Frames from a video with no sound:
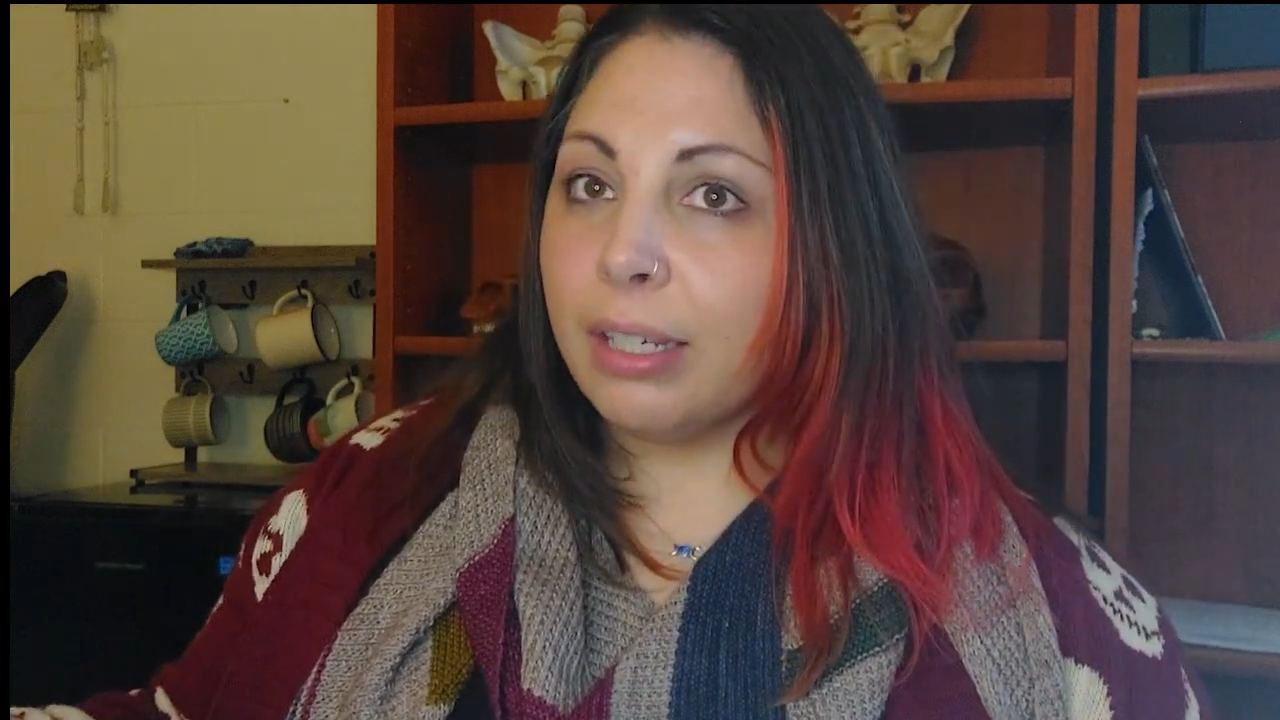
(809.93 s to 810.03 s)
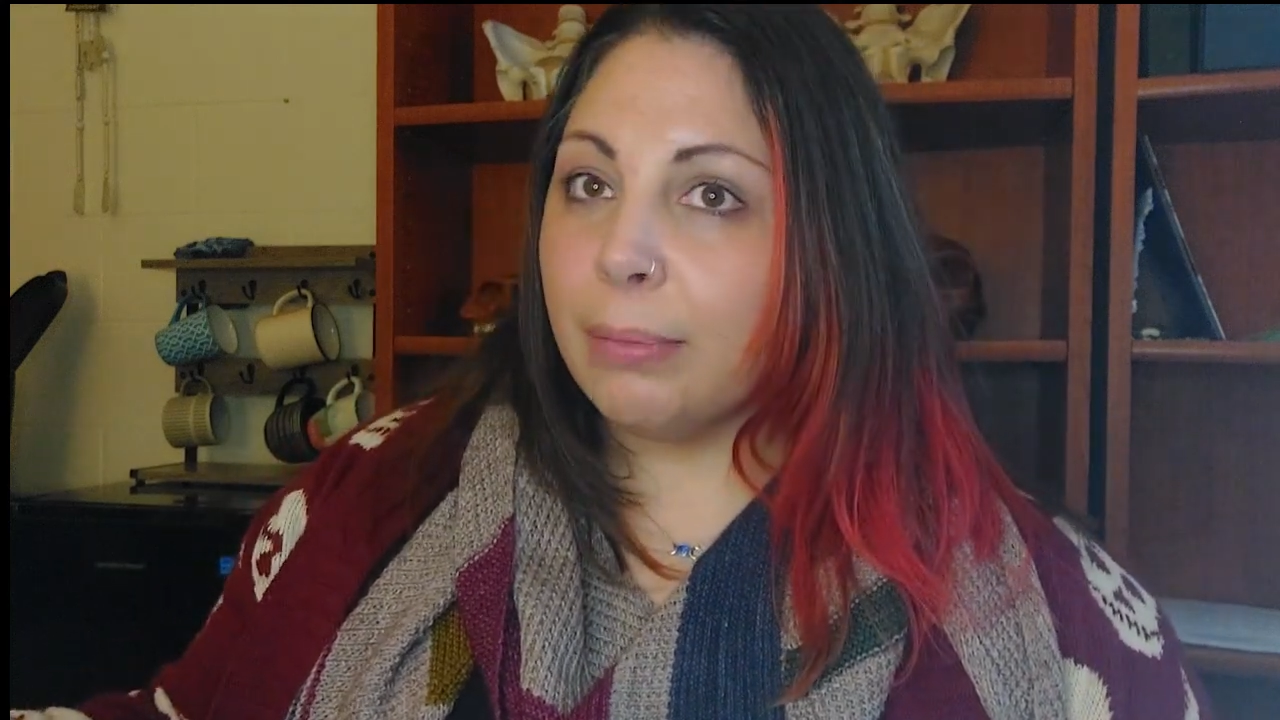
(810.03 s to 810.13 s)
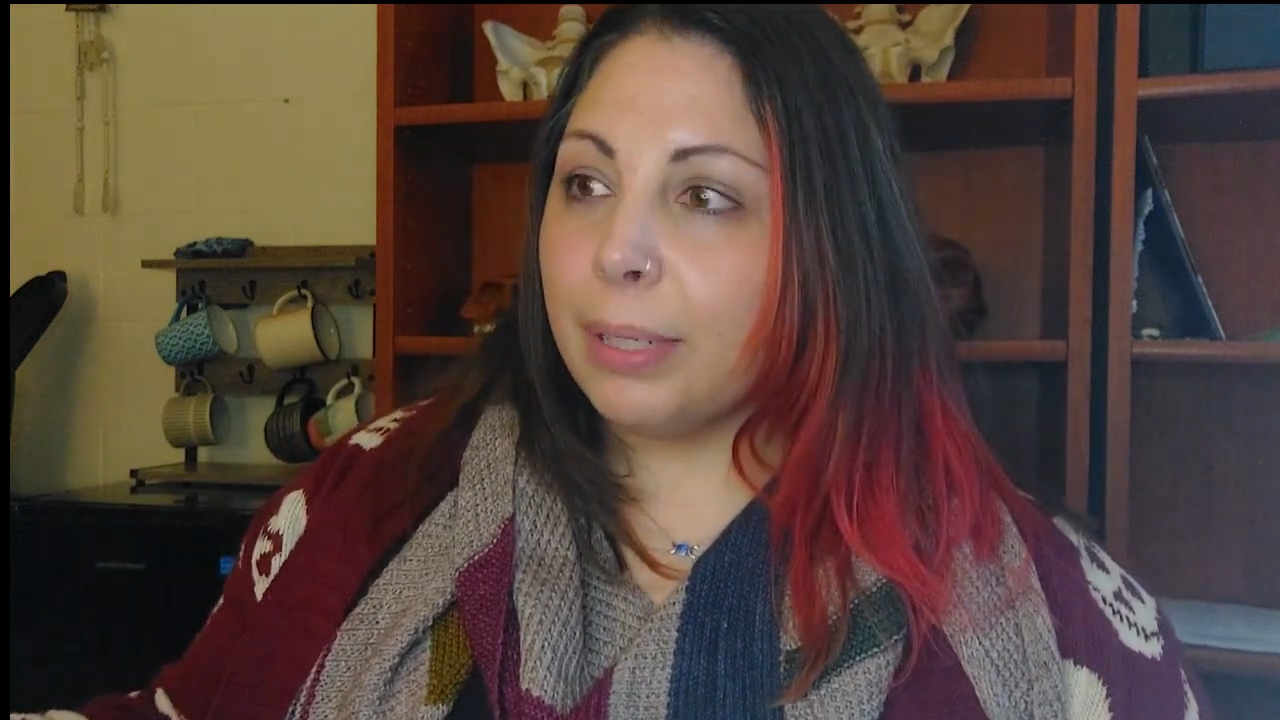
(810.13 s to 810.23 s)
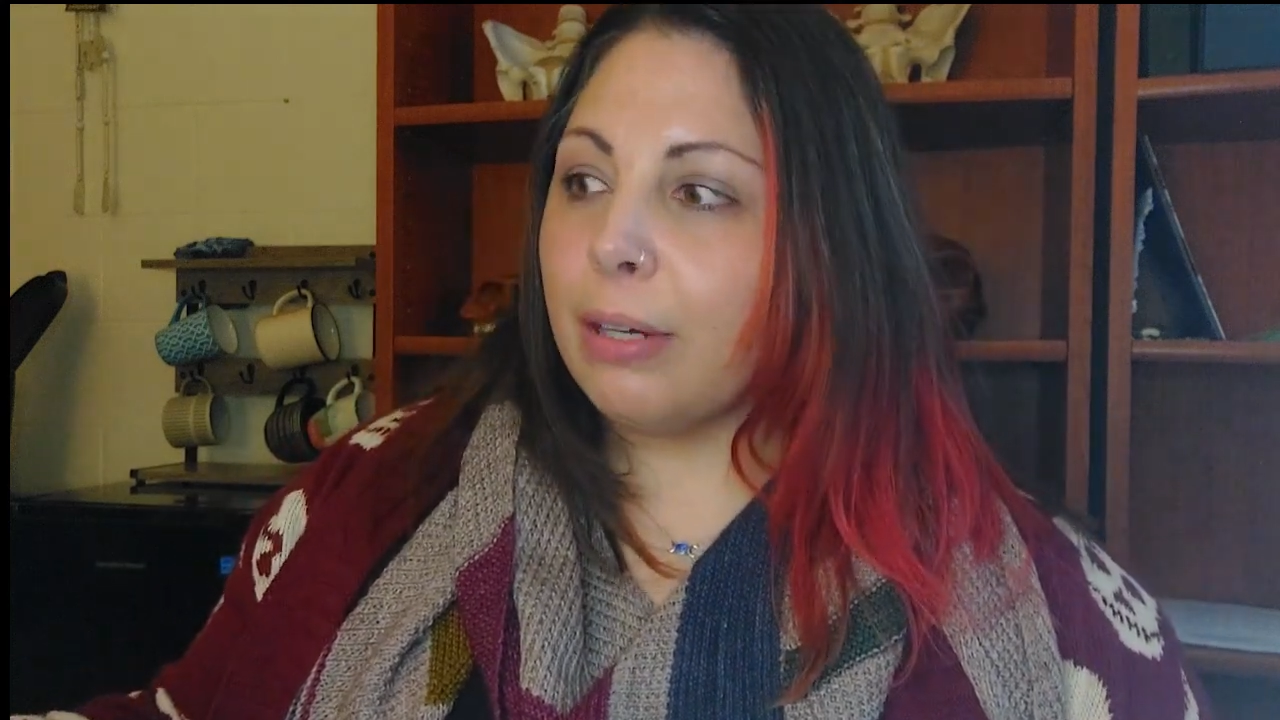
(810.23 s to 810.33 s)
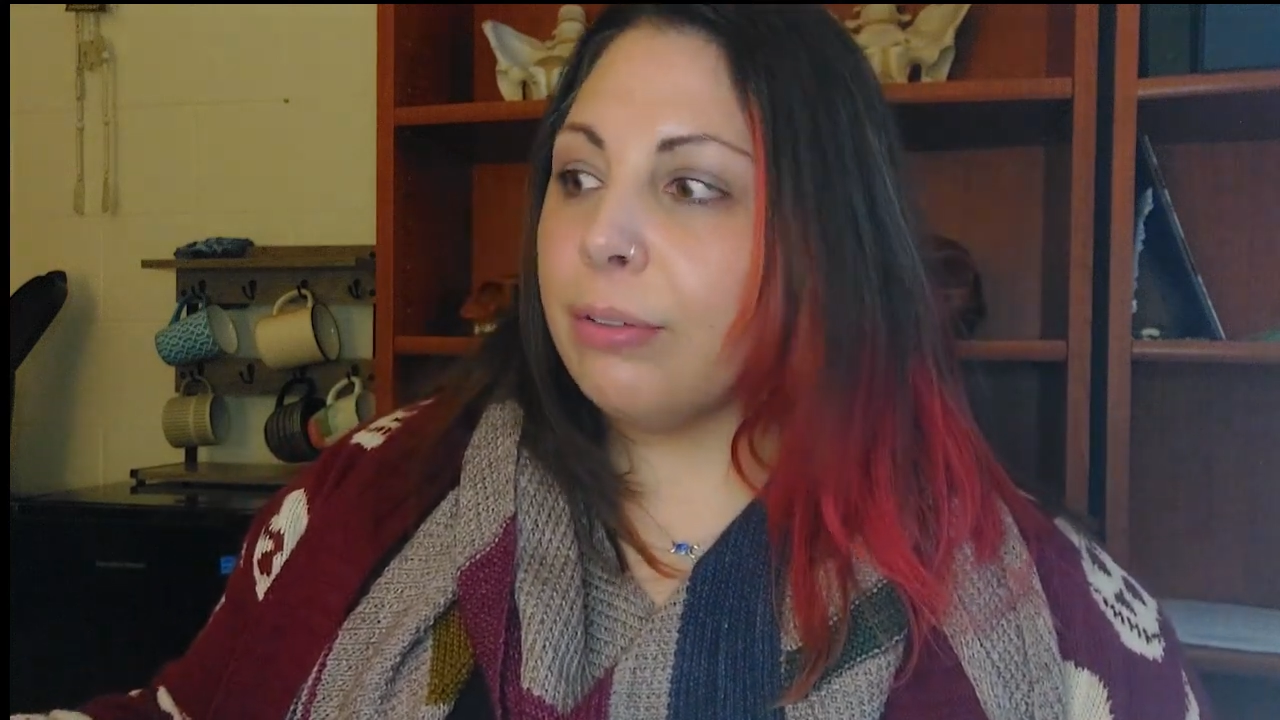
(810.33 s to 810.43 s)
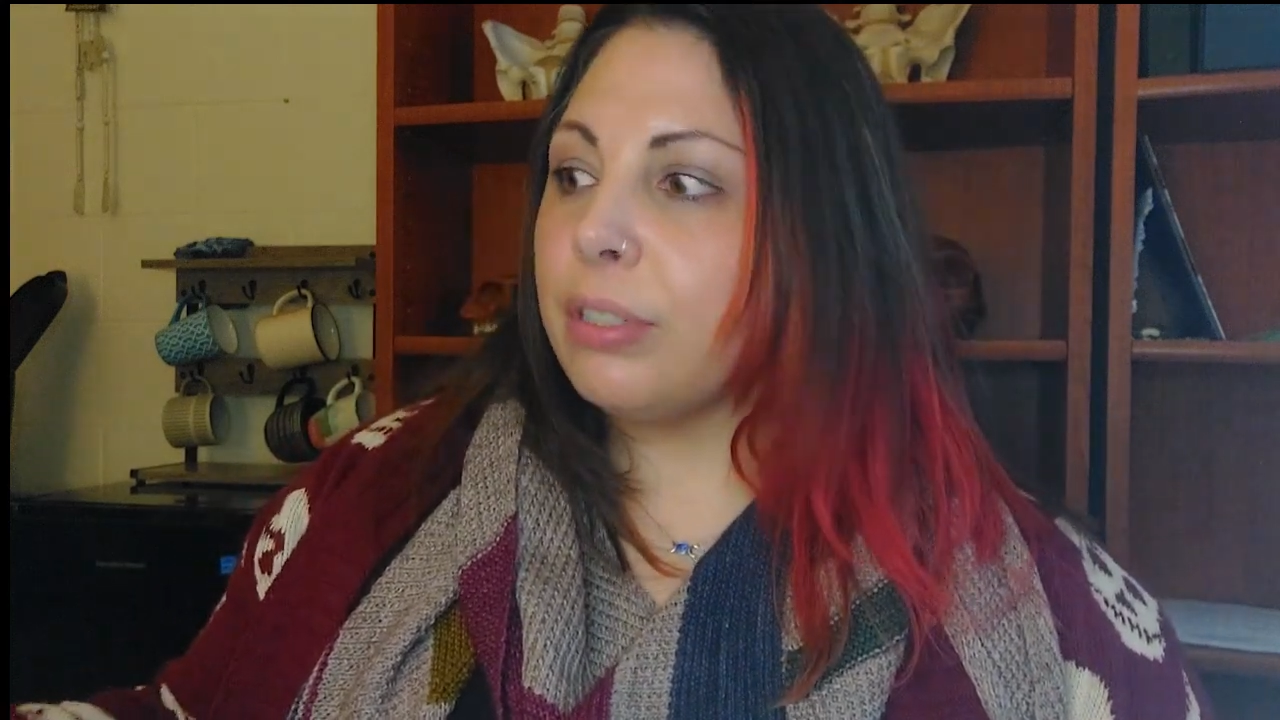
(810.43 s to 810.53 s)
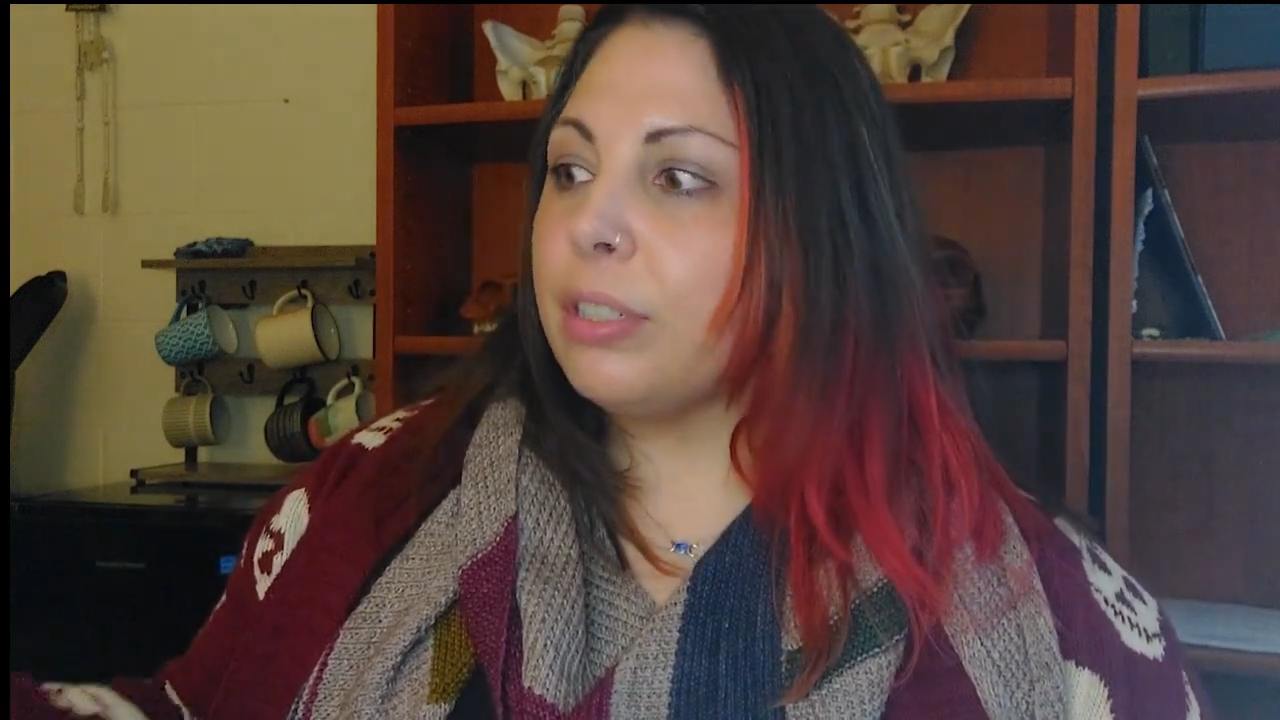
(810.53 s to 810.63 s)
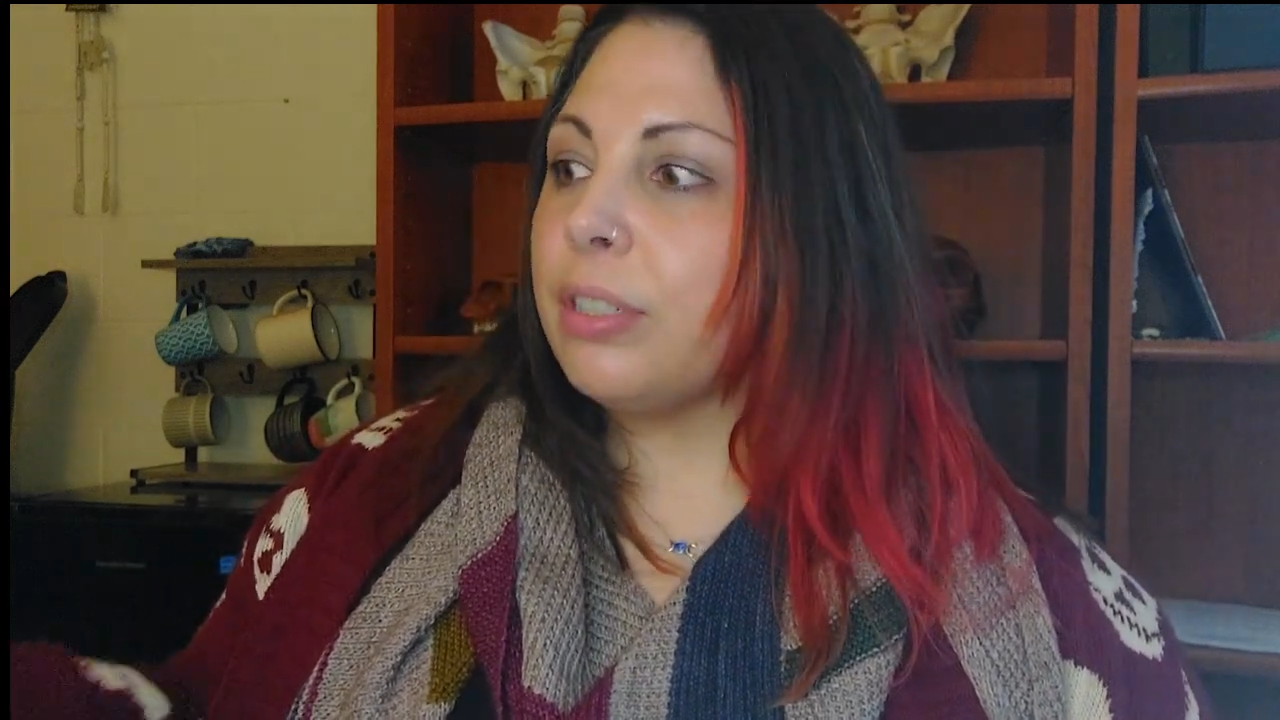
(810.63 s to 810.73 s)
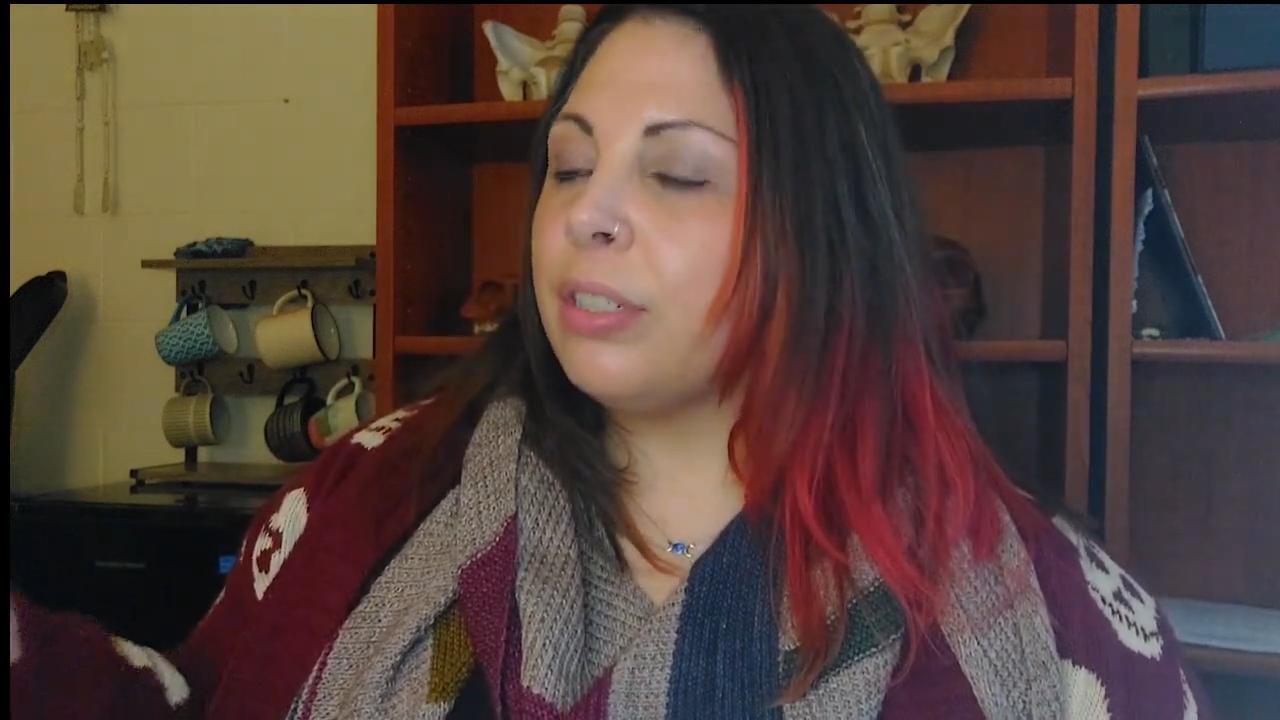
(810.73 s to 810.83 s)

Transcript: about